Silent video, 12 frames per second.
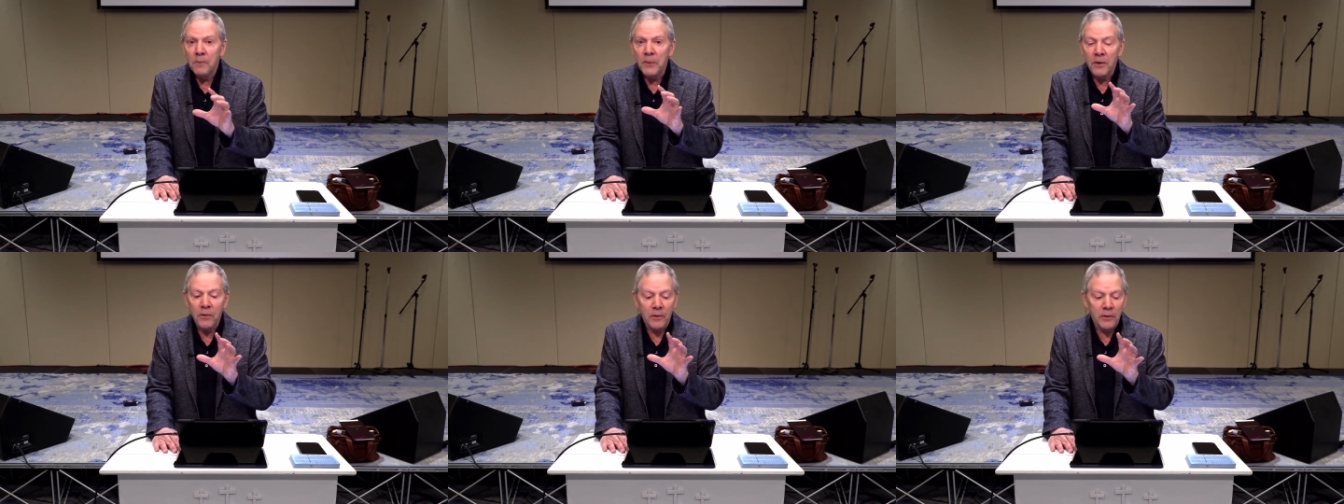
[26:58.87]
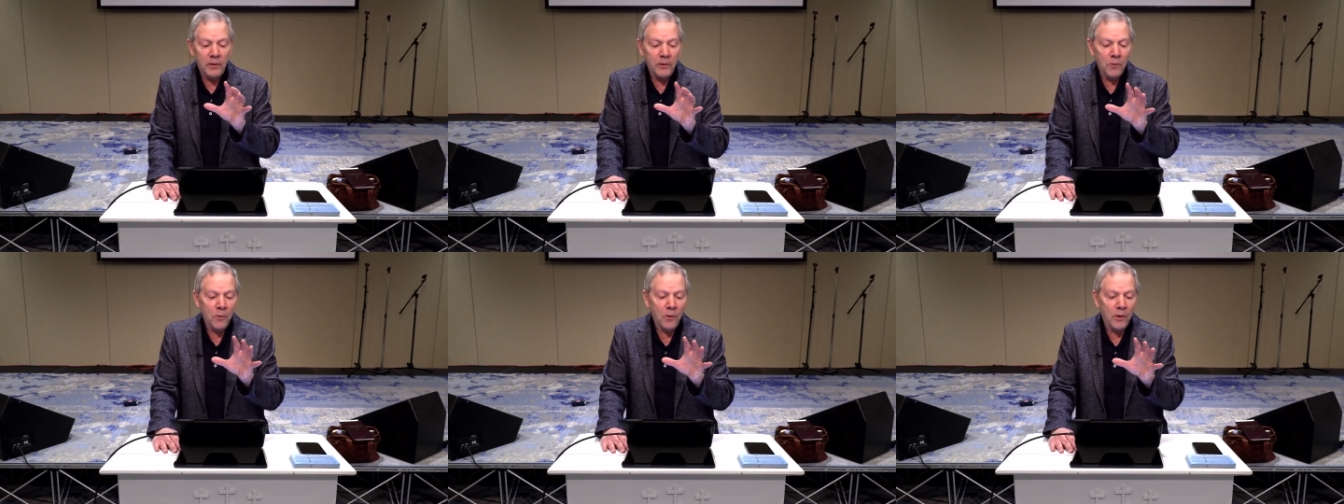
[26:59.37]
because
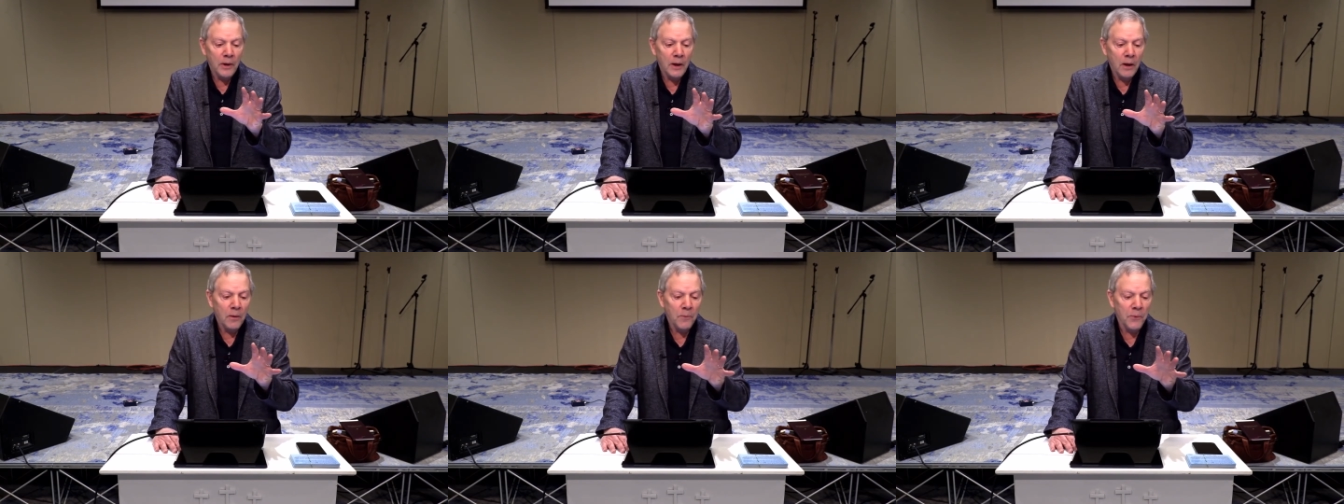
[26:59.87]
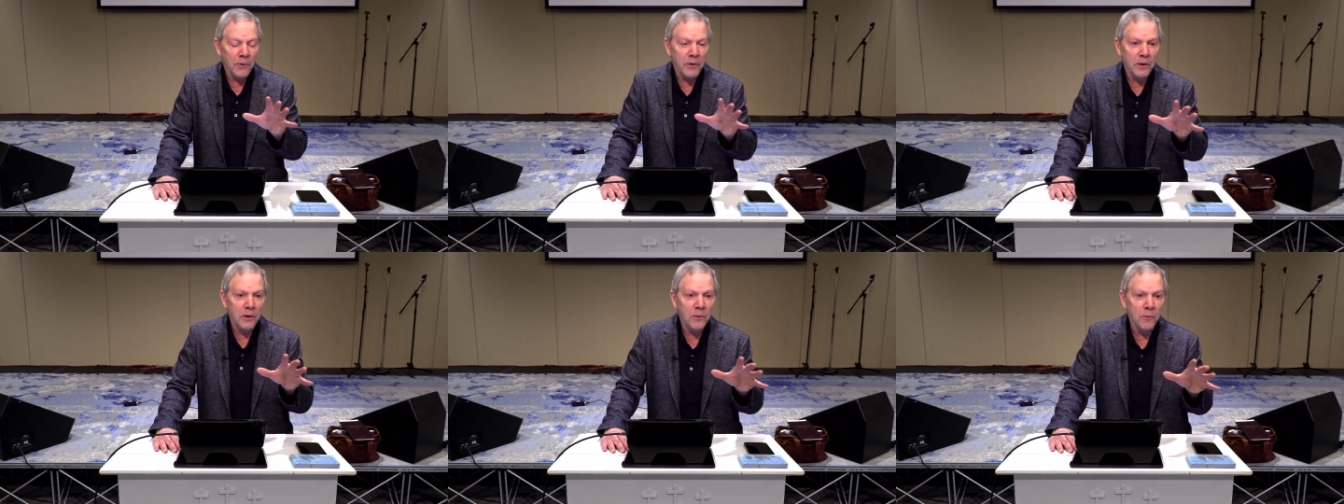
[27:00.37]
you are now
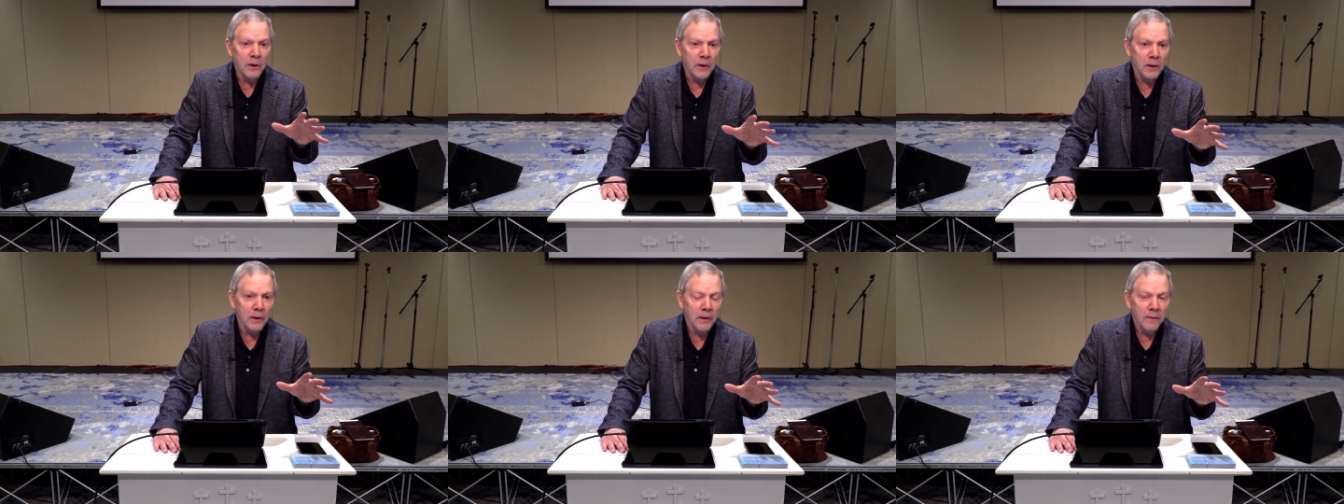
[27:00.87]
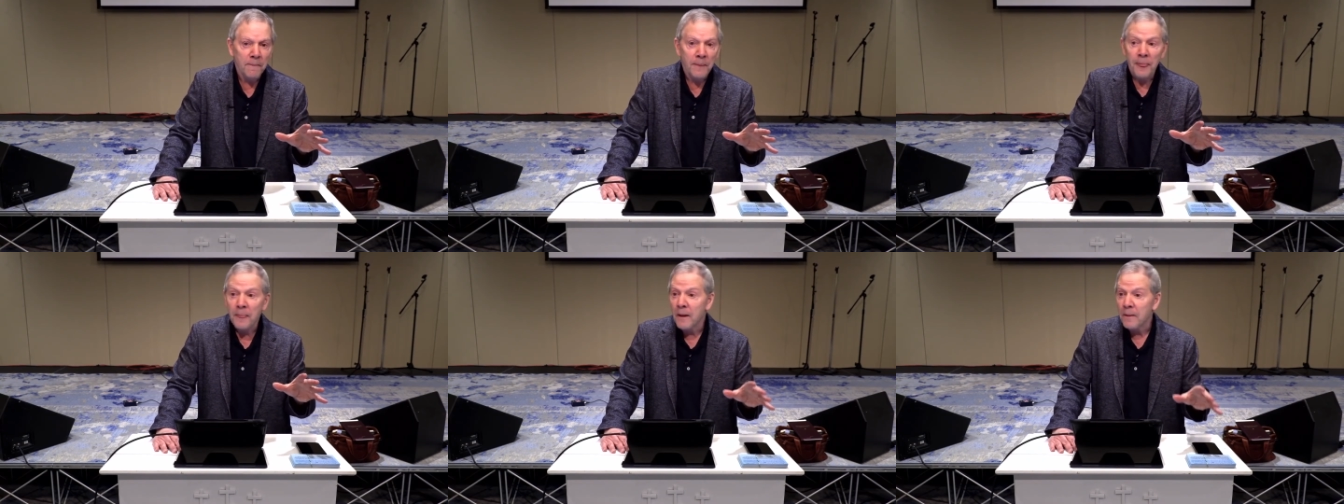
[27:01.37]
pursuing
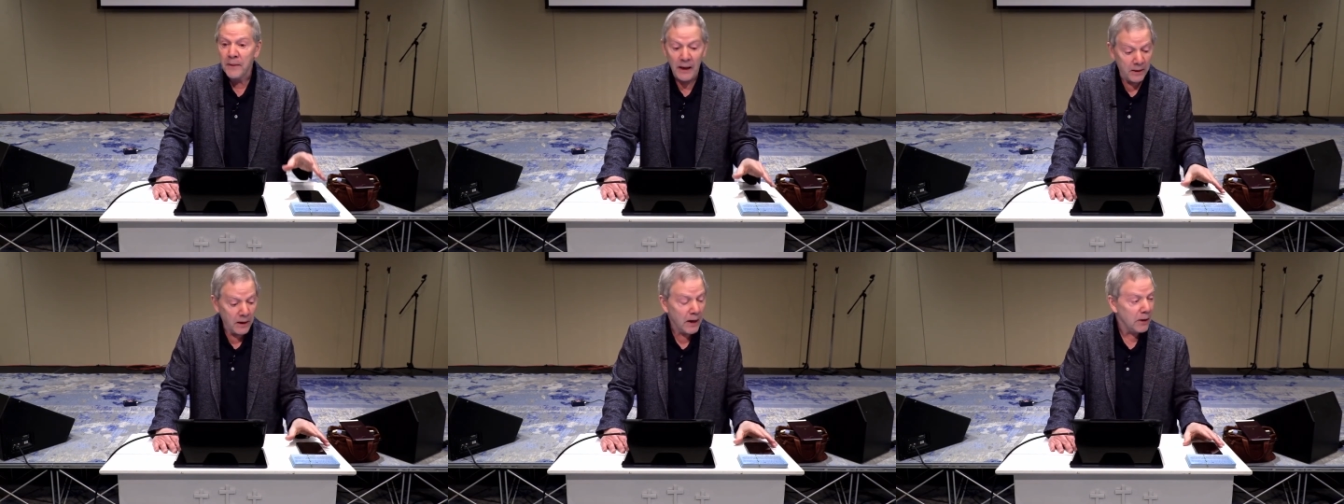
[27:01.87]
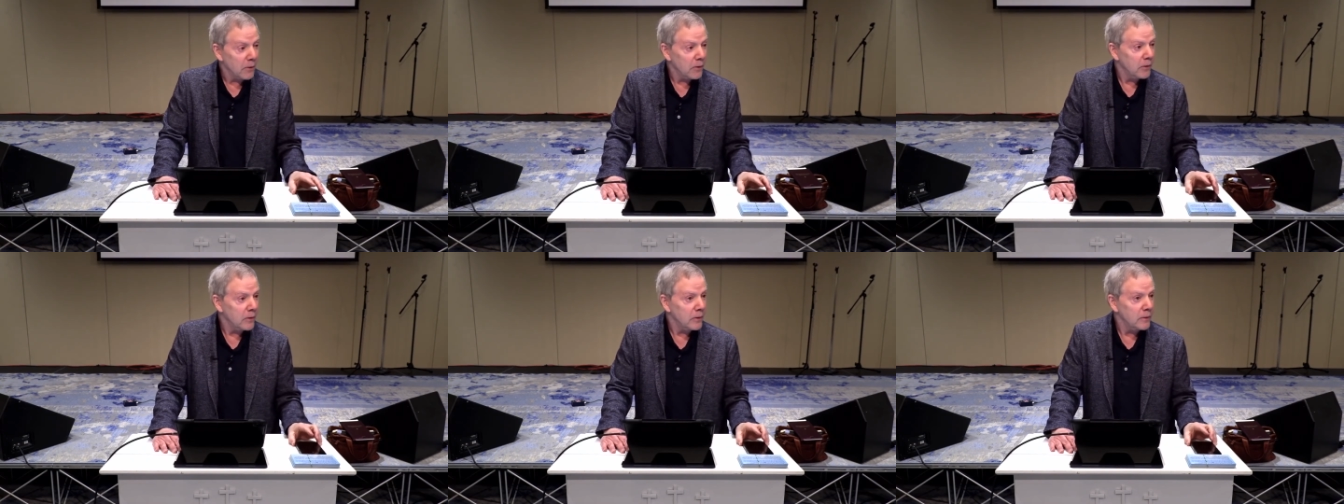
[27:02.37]
that higher
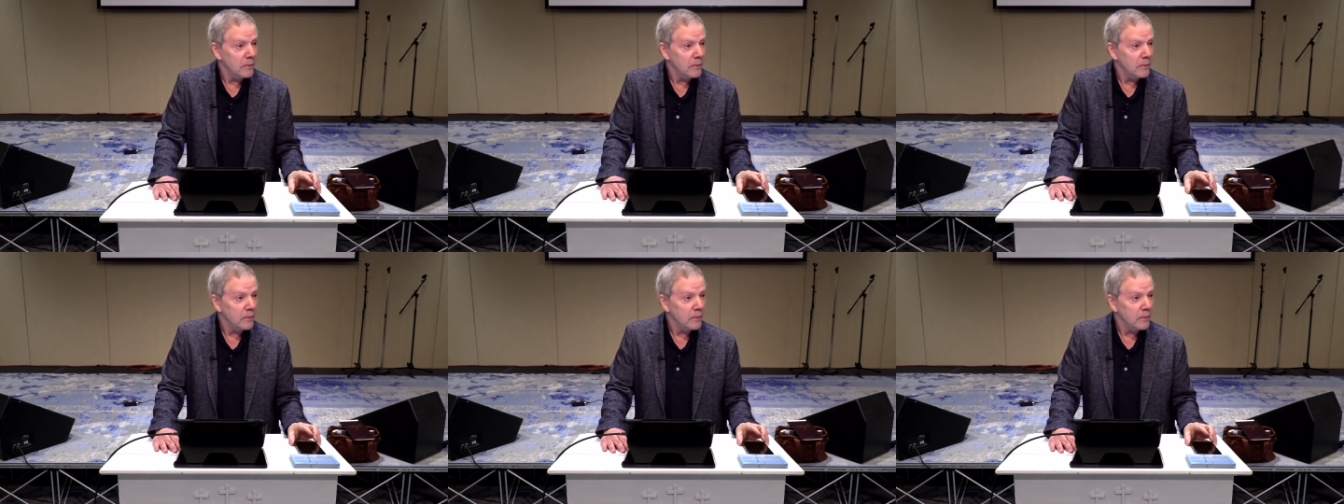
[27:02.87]
good.